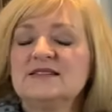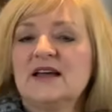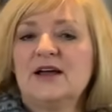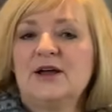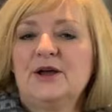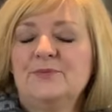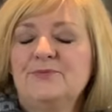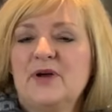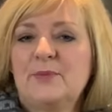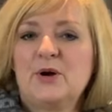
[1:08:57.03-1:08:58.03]

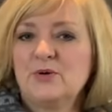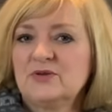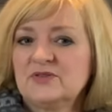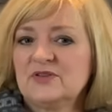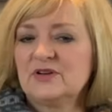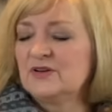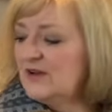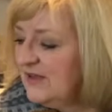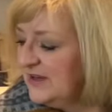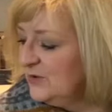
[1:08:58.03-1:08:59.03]
about
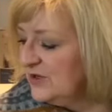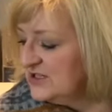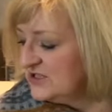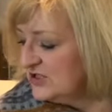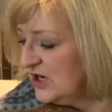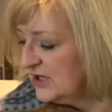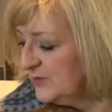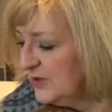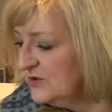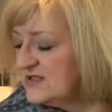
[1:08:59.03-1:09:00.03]
all that I wanted to talk
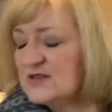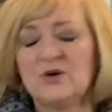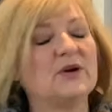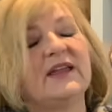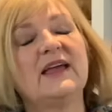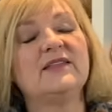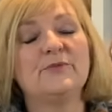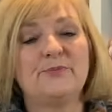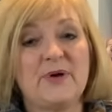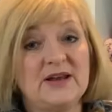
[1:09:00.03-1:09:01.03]
about. So again,
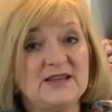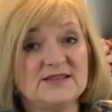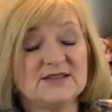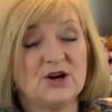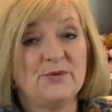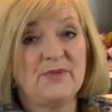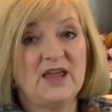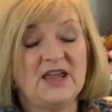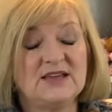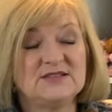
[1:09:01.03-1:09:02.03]
the bunnies are
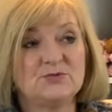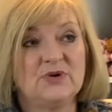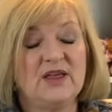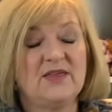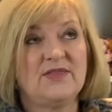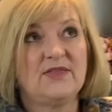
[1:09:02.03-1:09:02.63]
made with